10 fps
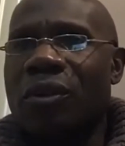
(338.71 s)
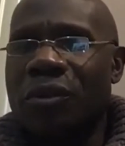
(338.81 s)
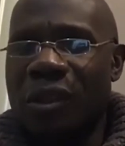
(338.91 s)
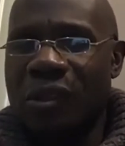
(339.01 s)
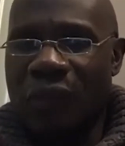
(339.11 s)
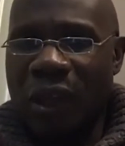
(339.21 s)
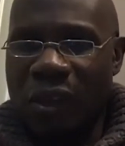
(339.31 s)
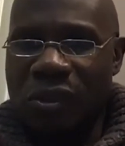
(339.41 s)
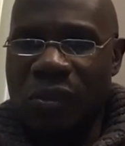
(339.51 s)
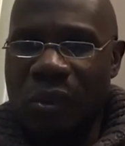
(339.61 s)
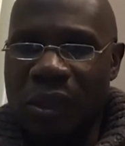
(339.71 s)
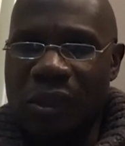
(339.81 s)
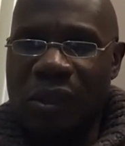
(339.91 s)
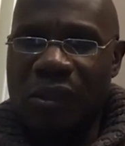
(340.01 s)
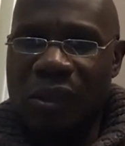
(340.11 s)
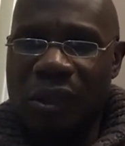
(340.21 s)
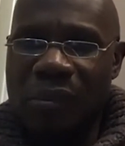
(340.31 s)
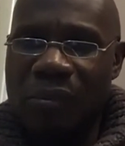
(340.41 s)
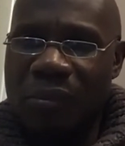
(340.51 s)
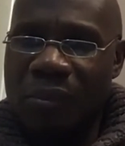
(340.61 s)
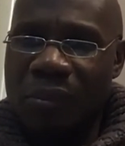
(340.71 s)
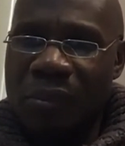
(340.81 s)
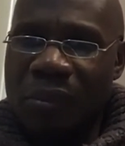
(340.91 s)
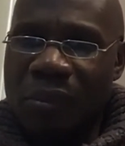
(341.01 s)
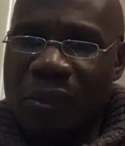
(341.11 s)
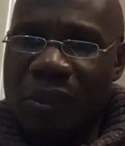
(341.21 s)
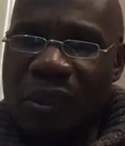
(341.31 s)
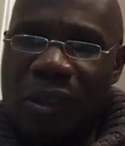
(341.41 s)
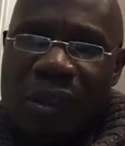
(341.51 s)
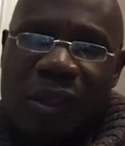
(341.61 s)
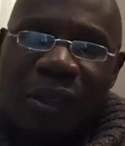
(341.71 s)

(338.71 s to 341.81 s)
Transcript: They're things I've actually witnessed, um, seen.